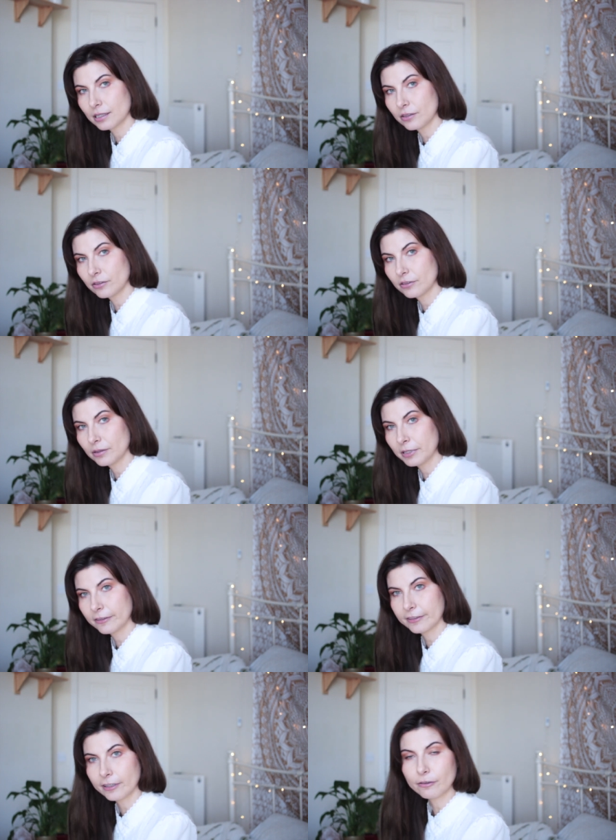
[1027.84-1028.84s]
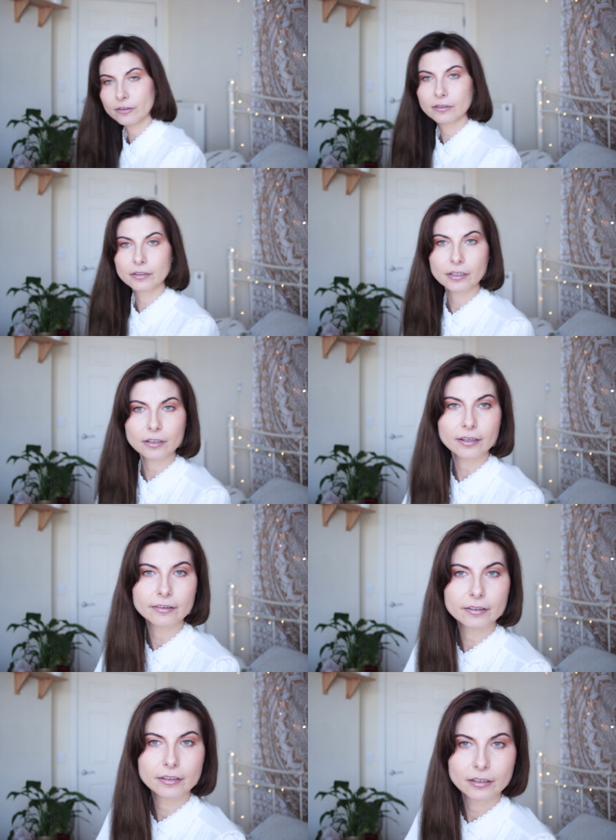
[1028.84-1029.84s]
Can you see me still?
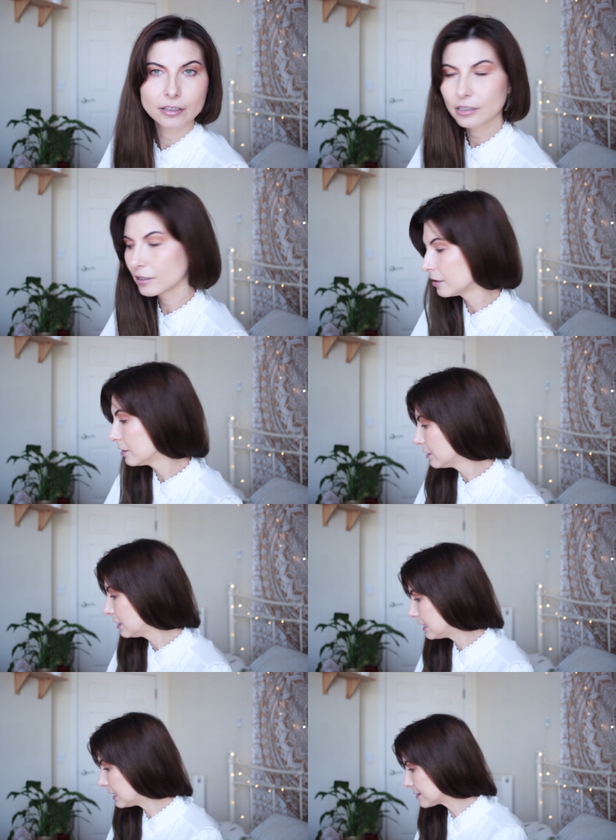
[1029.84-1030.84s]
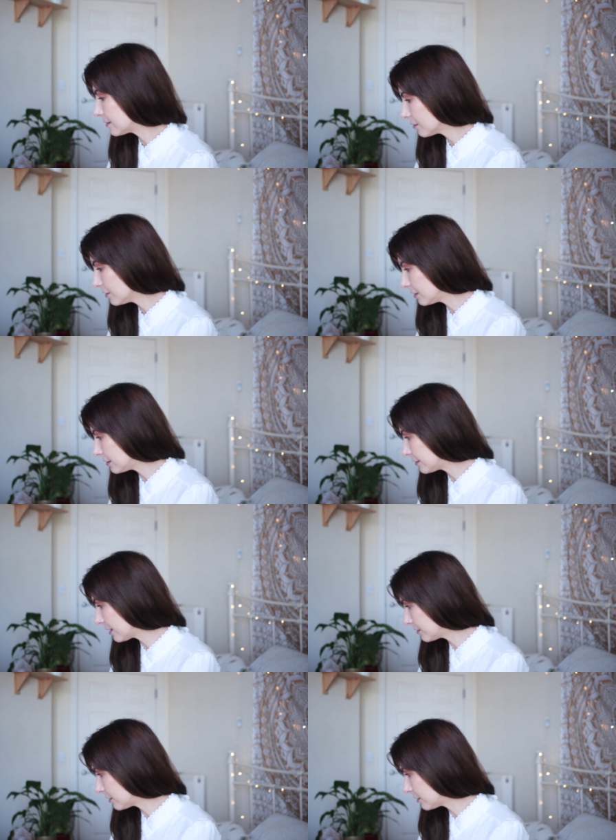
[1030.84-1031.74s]
Yes. Let's see what they say